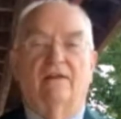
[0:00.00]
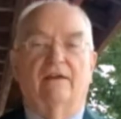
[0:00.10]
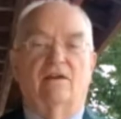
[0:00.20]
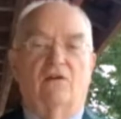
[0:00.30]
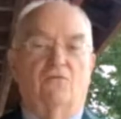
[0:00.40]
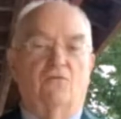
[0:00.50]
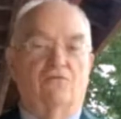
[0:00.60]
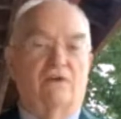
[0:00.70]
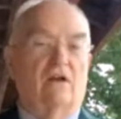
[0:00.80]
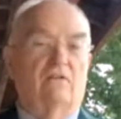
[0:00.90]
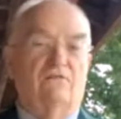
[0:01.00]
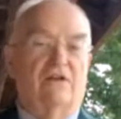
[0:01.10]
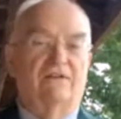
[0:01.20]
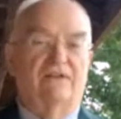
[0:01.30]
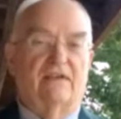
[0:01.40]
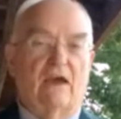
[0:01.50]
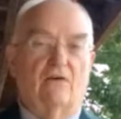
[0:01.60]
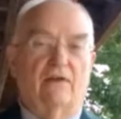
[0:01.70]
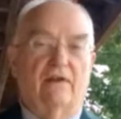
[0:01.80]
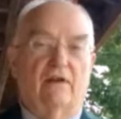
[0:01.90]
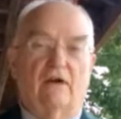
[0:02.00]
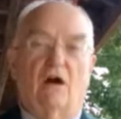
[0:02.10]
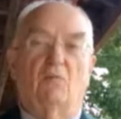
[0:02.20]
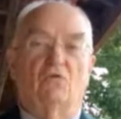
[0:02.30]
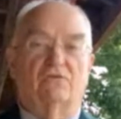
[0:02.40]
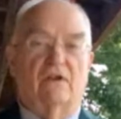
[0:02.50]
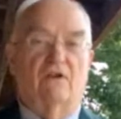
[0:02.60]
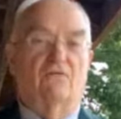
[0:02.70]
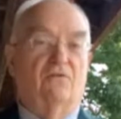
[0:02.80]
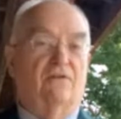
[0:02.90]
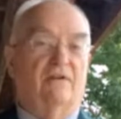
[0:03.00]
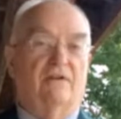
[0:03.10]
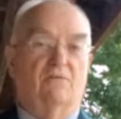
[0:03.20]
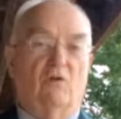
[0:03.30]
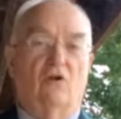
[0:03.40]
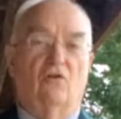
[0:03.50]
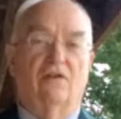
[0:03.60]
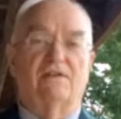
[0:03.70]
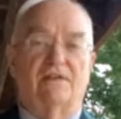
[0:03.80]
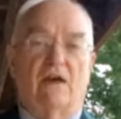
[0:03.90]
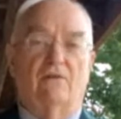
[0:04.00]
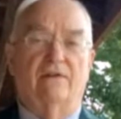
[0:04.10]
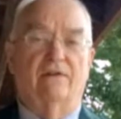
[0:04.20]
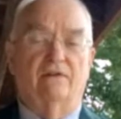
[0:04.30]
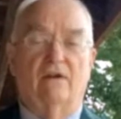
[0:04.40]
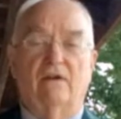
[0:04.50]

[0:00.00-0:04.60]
That covers all of Genesee County, almost everything in Orleans County,